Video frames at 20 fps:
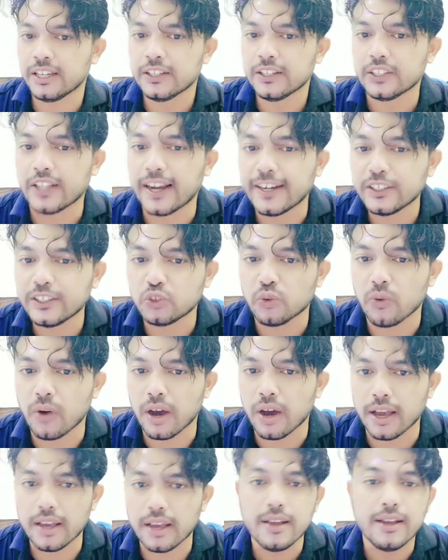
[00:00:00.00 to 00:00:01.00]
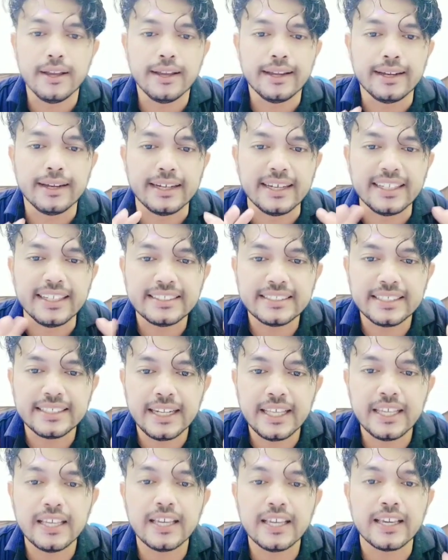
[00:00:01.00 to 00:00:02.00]
That's why
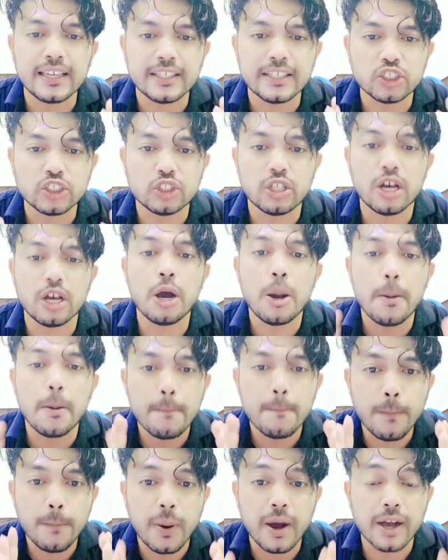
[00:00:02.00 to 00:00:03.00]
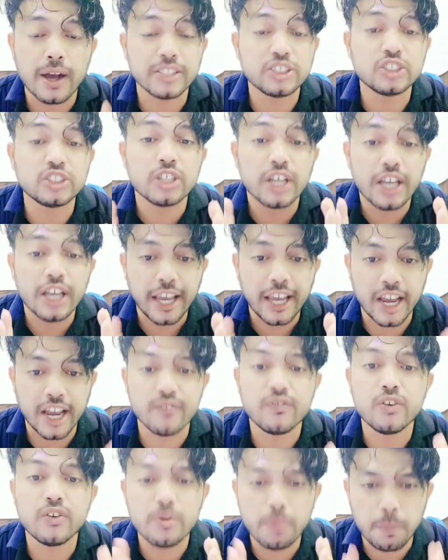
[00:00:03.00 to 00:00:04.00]
listening is the first
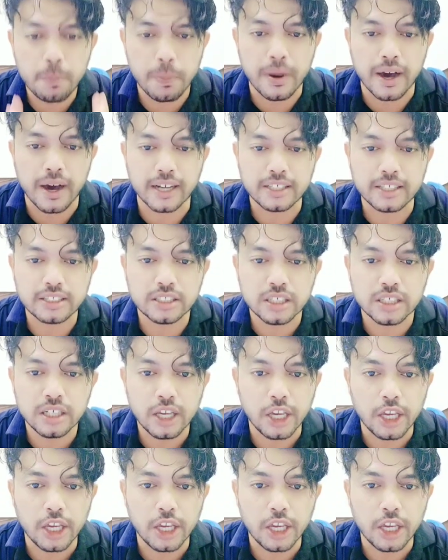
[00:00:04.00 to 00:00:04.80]
ever part.